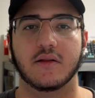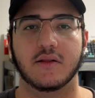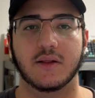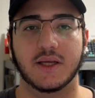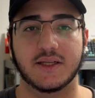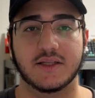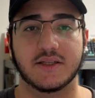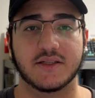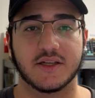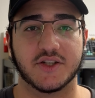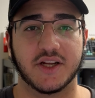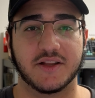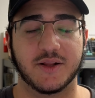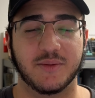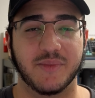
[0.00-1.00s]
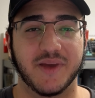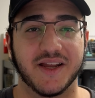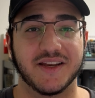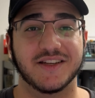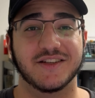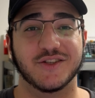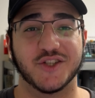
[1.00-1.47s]
ladies and
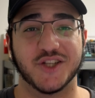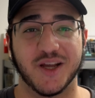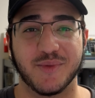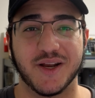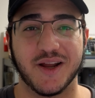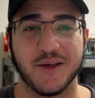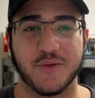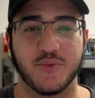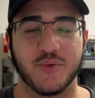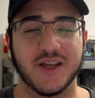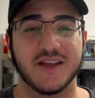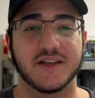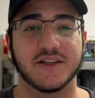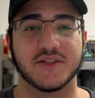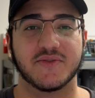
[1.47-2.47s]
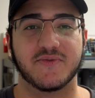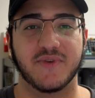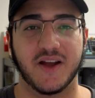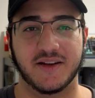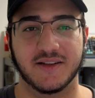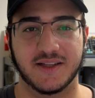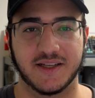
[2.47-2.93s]
gentlemen, Gemini 3 is
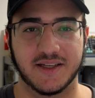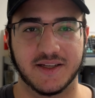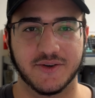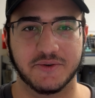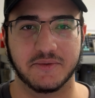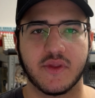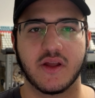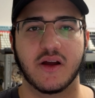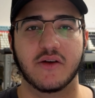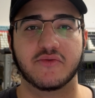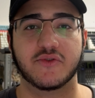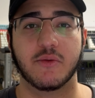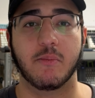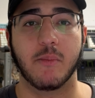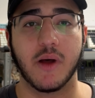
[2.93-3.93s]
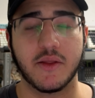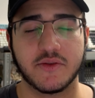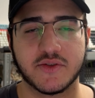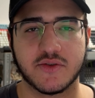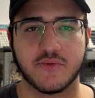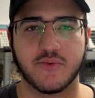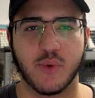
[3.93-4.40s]
finally here. After
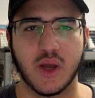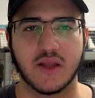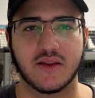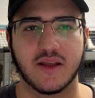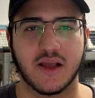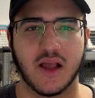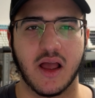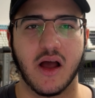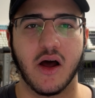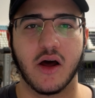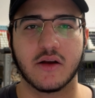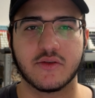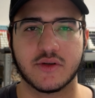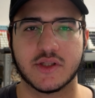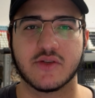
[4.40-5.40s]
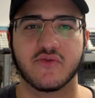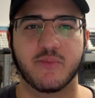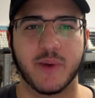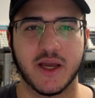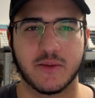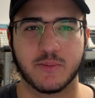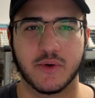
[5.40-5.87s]
months of waiting, hundreds of
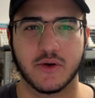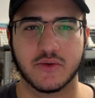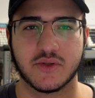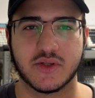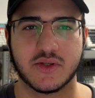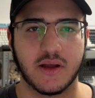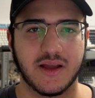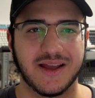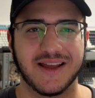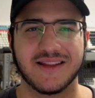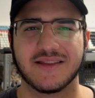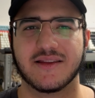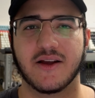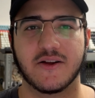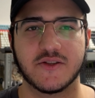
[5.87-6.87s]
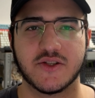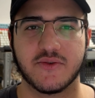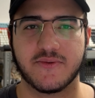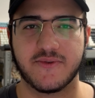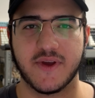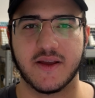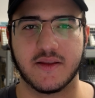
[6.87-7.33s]
bait posts, and tons of
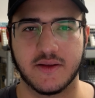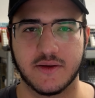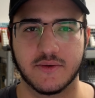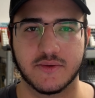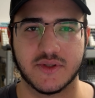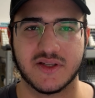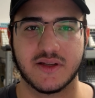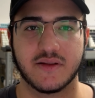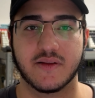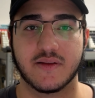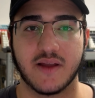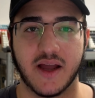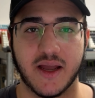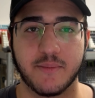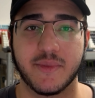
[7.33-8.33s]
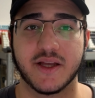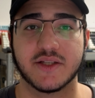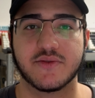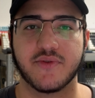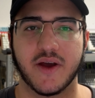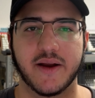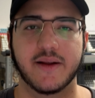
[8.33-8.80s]
fake news, the time has
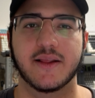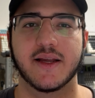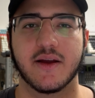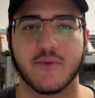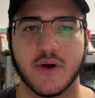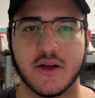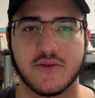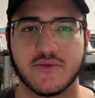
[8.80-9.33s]
finally arrived.